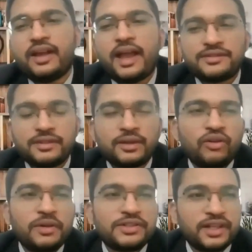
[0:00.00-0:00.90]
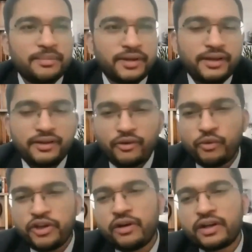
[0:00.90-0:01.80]
As a global shaper,
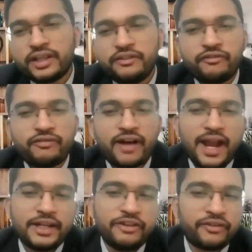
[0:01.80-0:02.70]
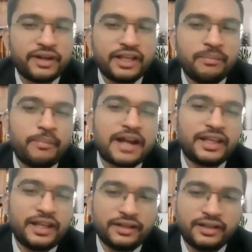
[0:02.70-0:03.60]
we work in 5 different impact
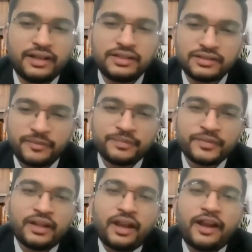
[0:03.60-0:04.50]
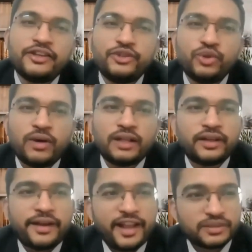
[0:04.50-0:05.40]
areas, and you are
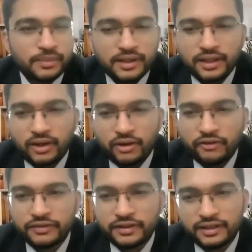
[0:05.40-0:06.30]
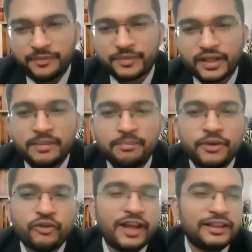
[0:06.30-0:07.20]
the expert of
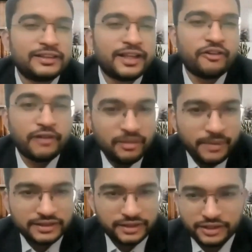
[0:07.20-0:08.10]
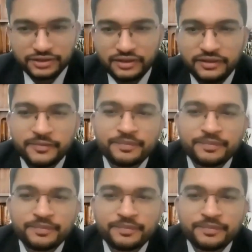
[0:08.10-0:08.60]
improve health and well-being section,